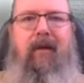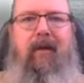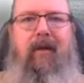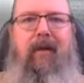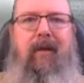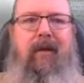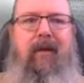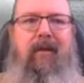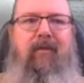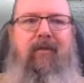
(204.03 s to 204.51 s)

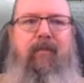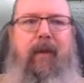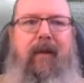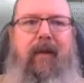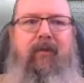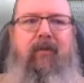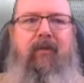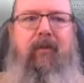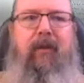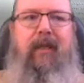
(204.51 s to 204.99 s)
It's
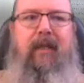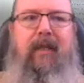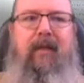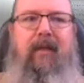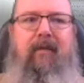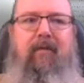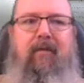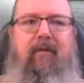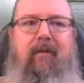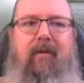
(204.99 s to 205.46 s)
basically
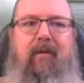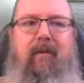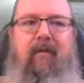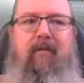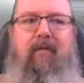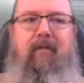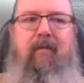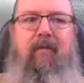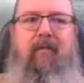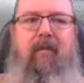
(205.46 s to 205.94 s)

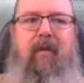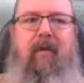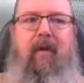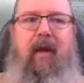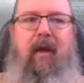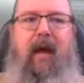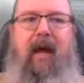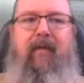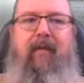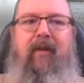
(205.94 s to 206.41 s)

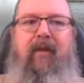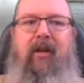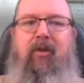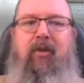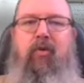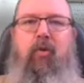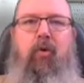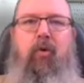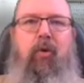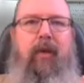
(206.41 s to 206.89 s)
having a
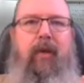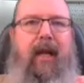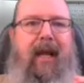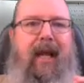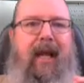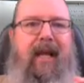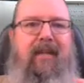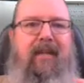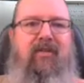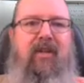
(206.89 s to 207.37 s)
tool that
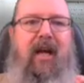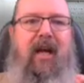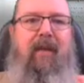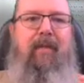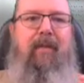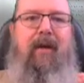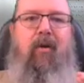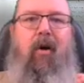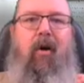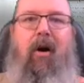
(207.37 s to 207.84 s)
has not
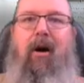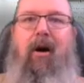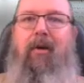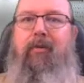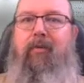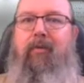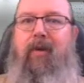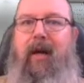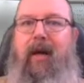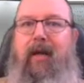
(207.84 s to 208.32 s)
been
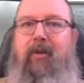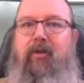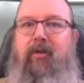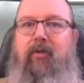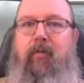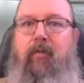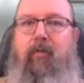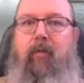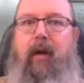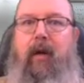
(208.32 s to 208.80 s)

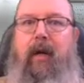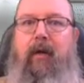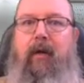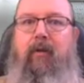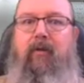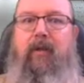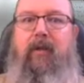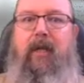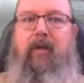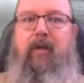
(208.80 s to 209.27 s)
authorized by
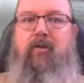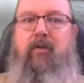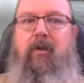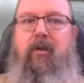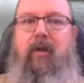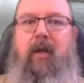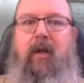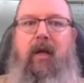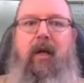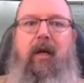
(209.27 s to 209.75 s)
your teacher.
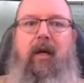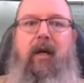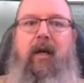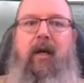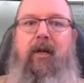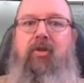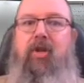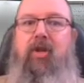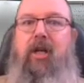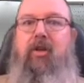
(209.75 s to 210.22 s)

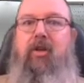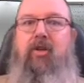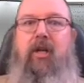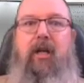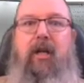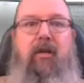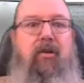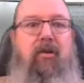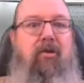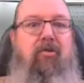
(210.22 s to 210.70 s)
A cheat
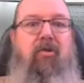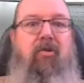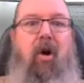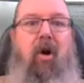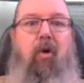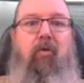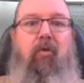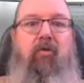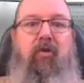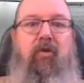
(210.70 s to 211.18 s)
sheet,
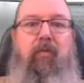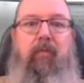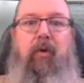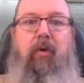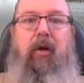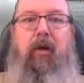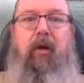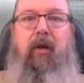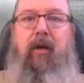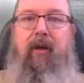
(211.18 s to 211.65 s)
notes,
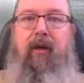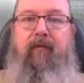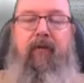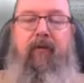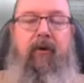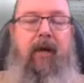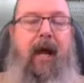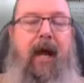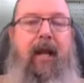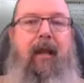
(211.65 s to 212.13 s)
book. If
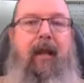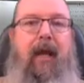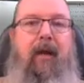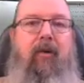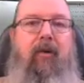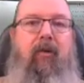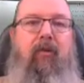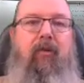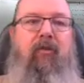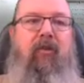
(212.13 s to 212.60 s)
you're not allowed
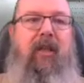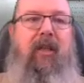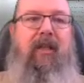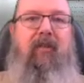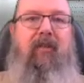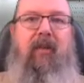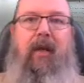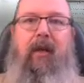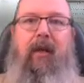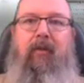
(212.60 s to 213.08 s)
to use
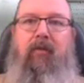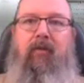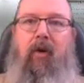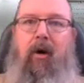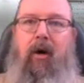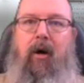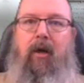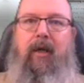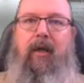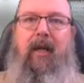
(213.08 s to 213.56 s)
these things
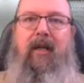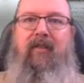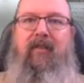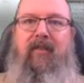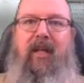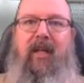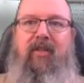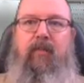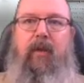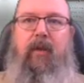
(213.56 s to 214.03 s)
on an
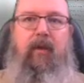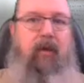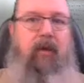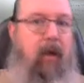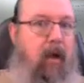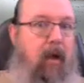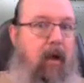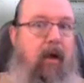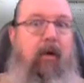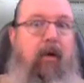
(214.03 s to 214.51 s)
assessment,
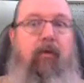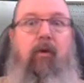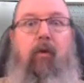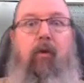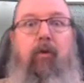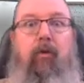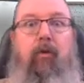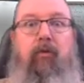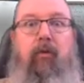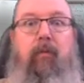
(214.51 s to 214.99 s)

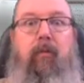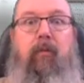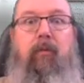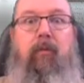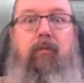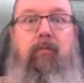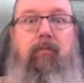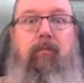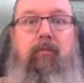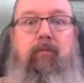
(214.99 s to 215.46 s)
don't use them.
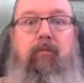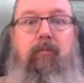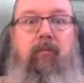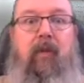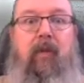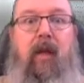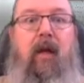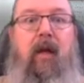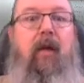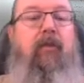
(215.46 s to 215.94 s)

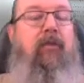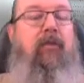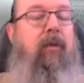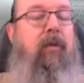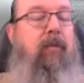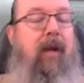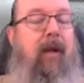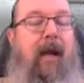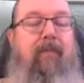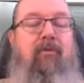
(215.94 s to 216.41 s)

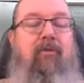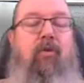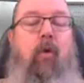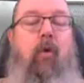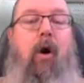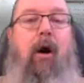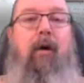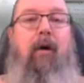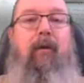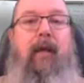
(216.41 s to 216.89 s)
Sometimes you
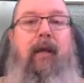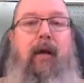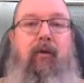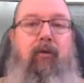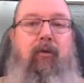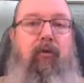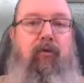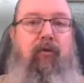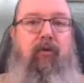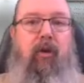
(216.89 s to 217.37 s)
are allowed
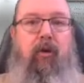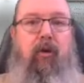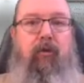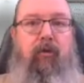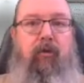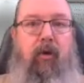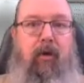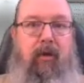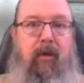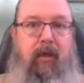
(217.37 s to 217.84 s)
to use
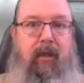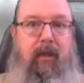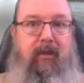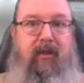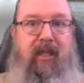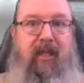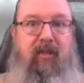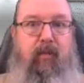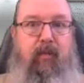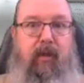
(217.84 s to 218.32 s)
those on
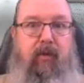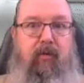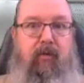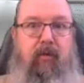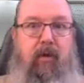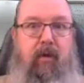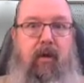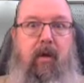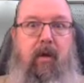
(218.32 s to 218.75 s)
assessments.